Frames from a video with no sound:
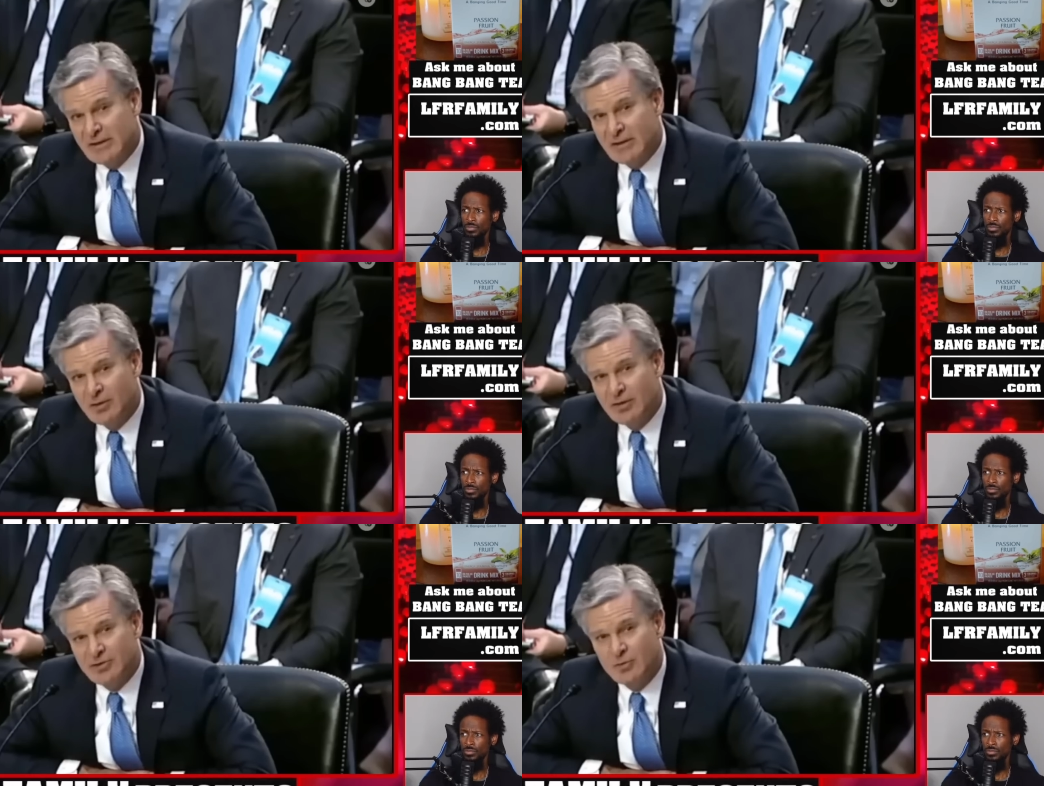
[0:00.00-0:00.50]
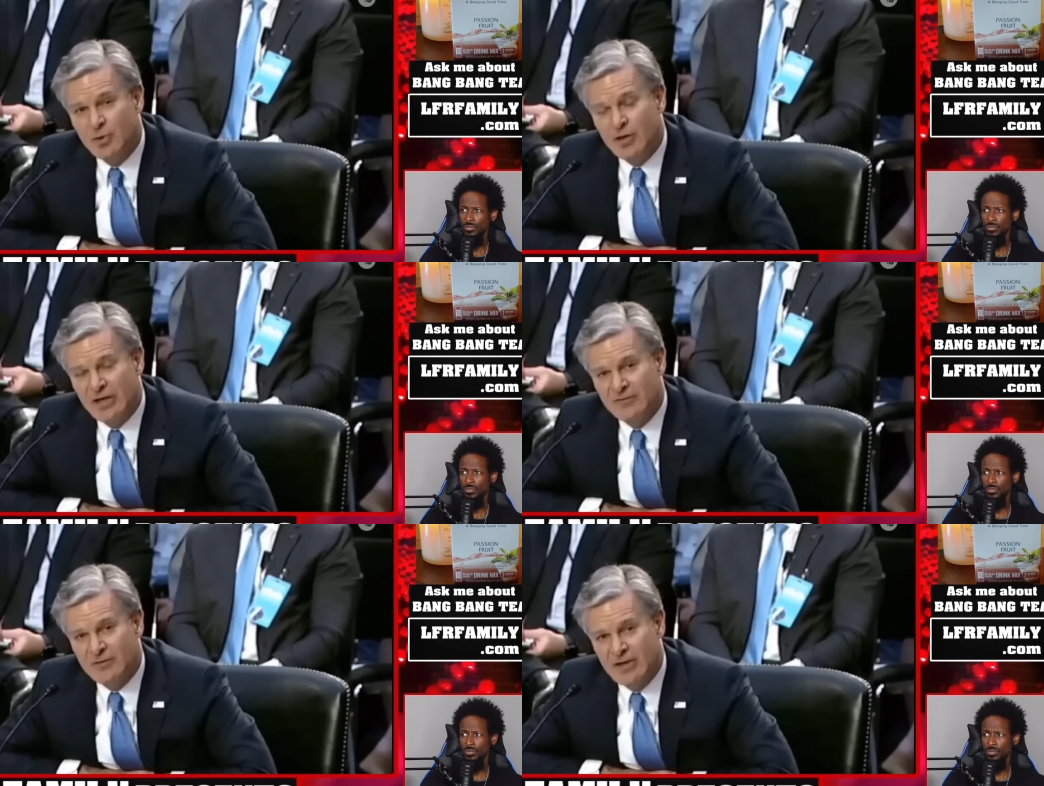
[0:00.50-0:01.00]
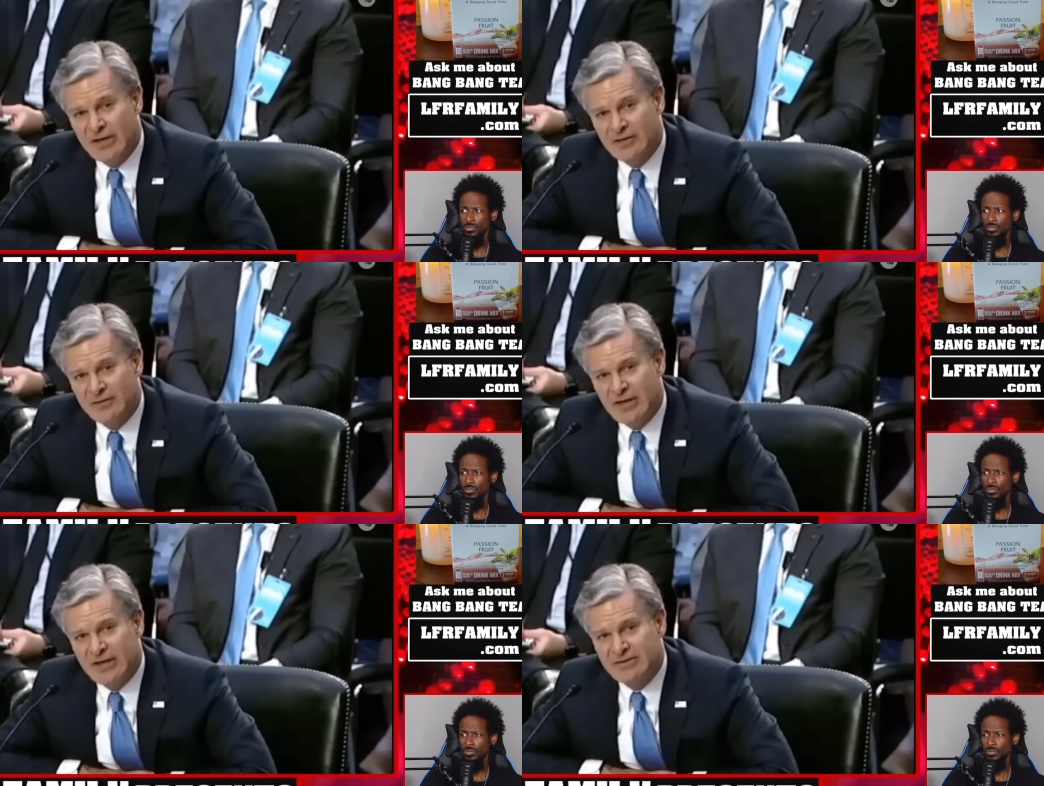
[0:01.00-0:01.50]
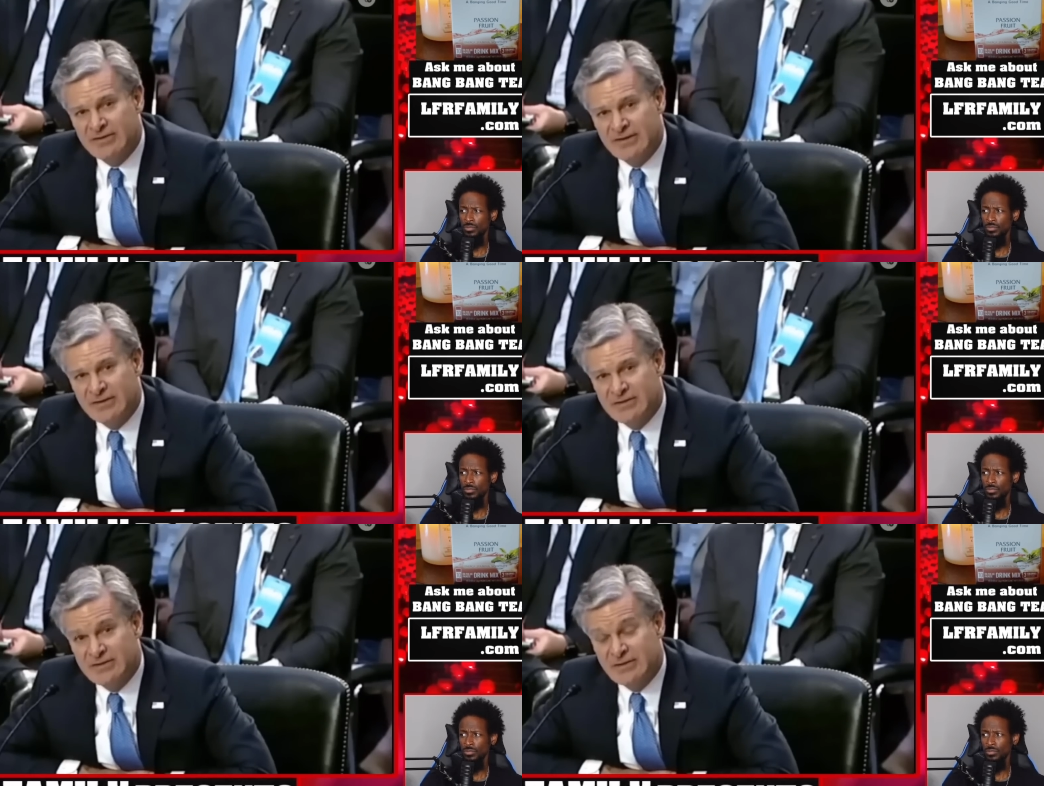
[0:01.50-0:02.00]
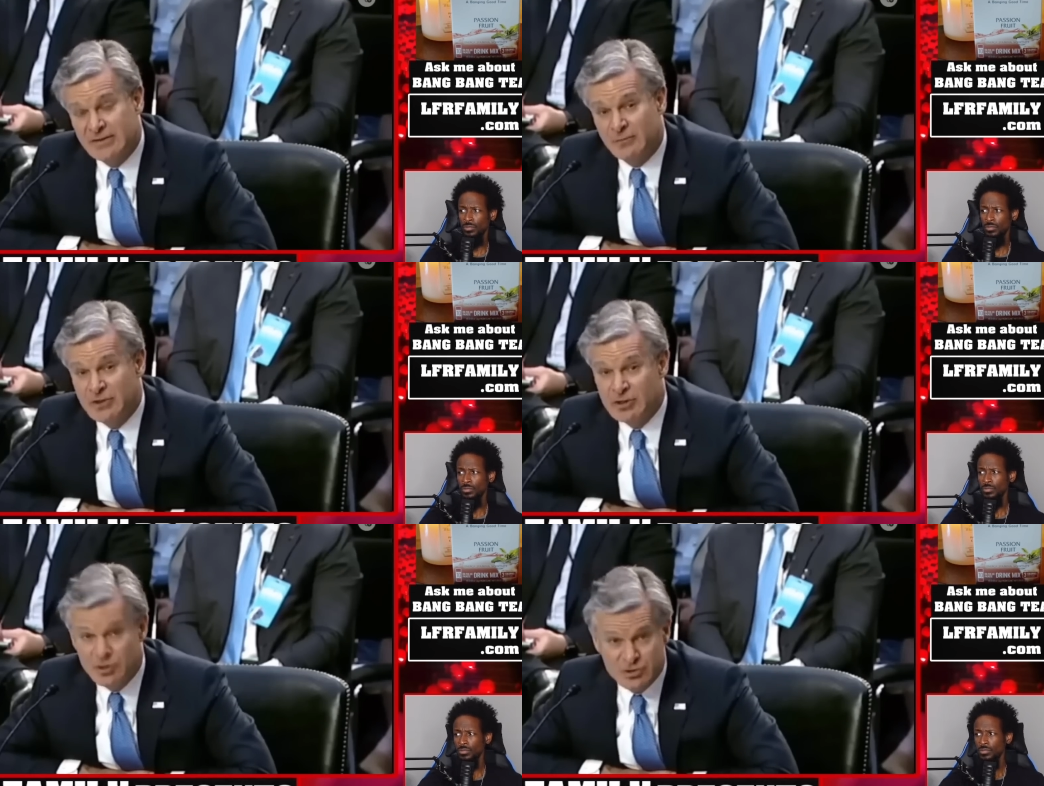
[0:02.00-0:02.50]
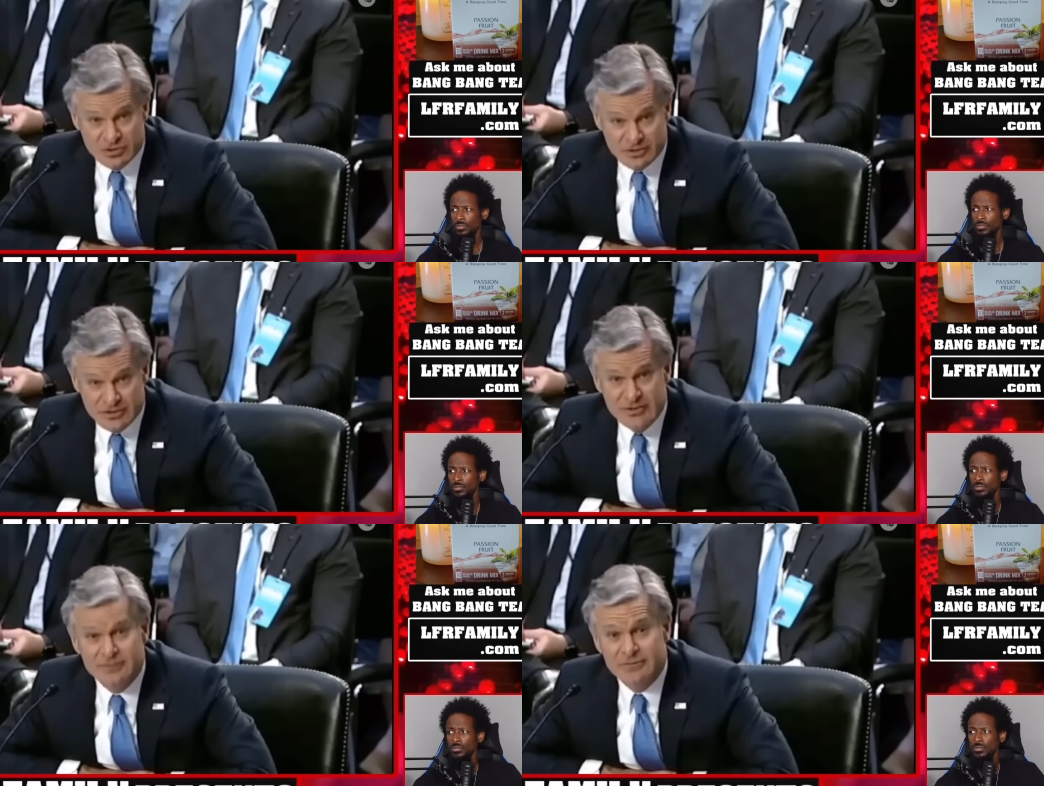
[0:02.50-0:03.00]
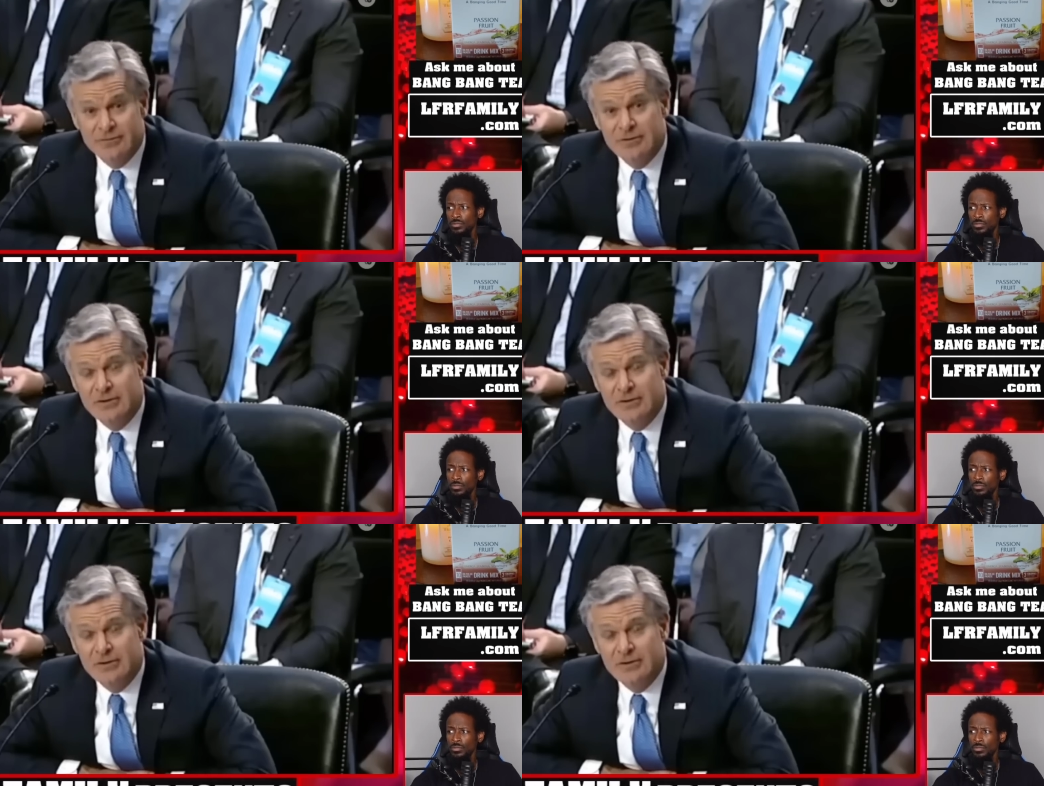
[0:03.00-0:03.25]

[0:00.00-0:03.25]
Speaker 1: across a wide variety of contexts, we usually